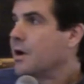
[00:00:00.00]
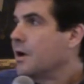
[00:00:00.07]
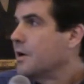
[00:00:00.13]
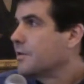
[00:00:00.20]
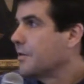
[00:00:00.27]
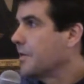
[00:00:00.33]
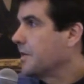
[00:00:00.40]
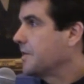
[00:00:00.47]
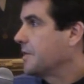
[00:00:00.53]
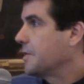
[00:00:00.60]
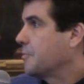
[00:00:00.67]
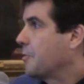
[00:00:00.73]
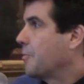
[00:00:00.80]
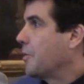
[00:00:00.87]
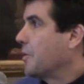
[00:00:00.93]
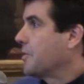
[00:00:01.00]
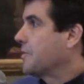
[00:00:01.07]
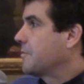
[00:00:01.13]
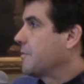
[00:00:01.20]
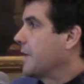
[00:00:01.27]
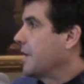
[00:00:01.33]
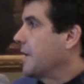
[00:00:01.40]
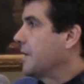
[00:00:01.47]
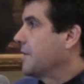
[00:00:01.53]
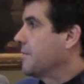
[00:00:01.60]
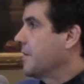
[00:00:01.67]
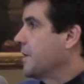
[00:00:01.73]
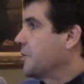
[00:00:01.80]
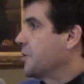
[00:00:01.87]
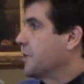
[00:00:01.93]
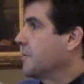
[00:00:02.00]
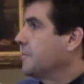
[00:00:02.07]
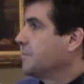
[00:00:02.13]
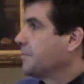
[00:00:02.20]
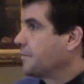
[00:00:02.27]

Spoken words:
So this is the proposed front elevation.